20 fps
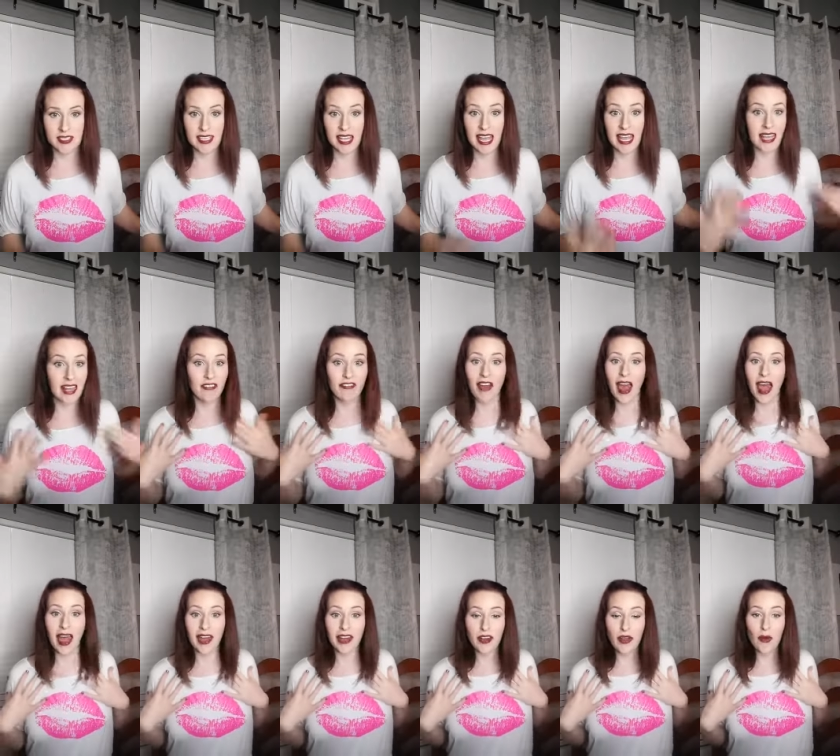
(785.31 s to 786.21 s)
And if
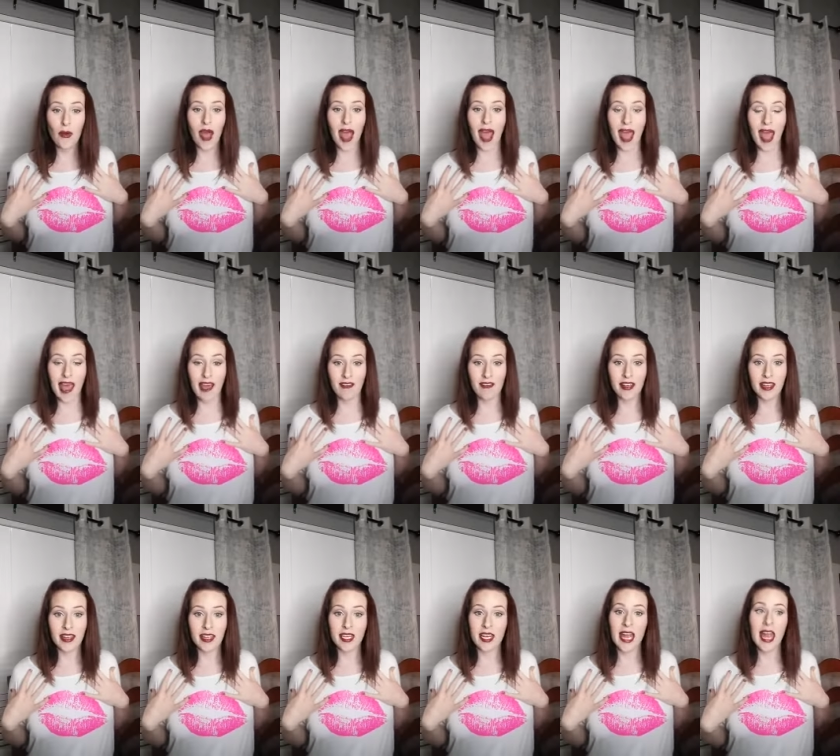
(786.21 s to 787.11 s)
I don't have it,
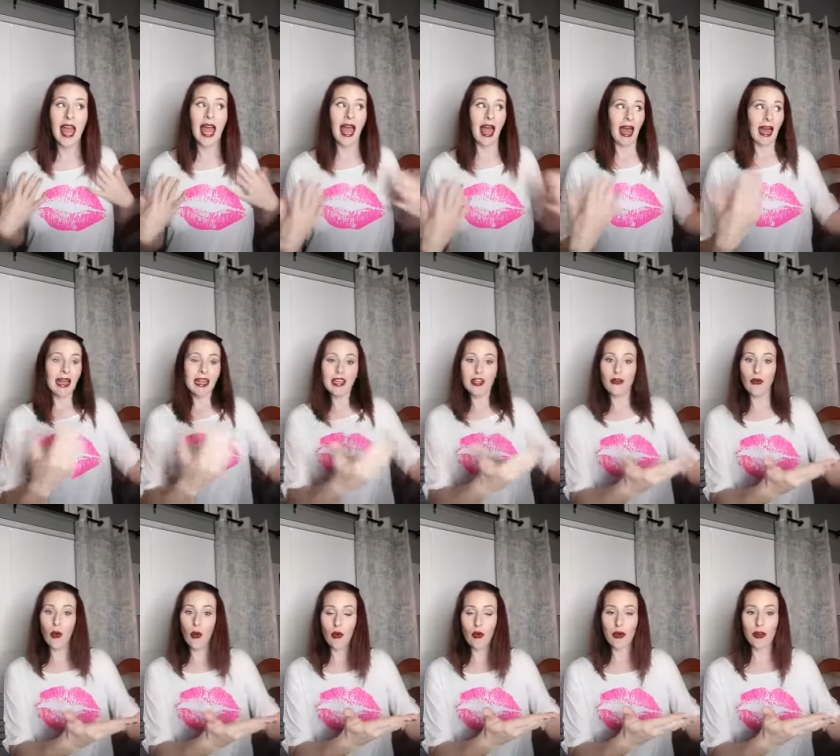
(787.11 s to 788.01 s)
I can
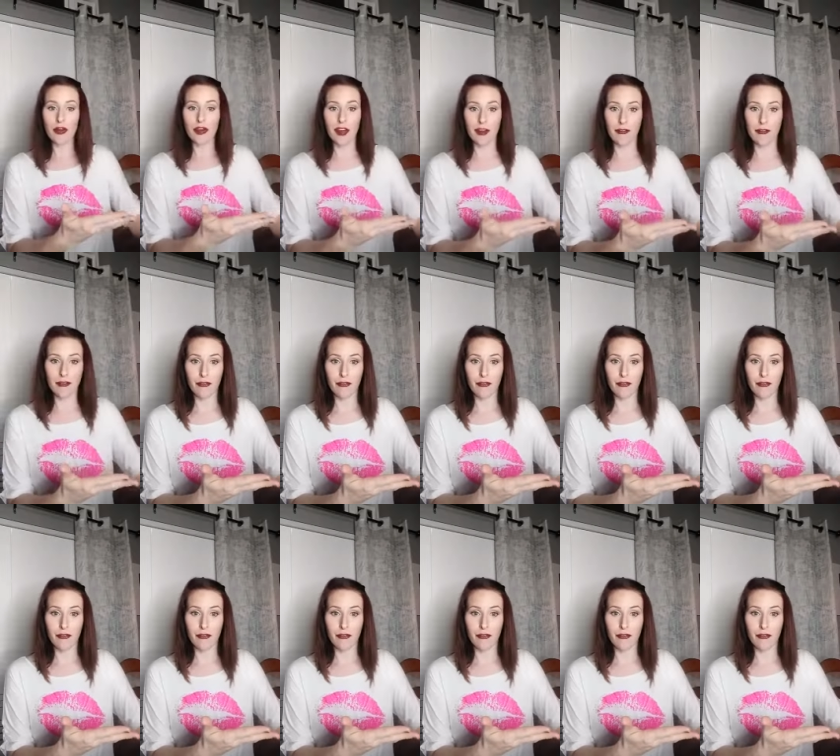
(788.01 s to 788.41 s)
order it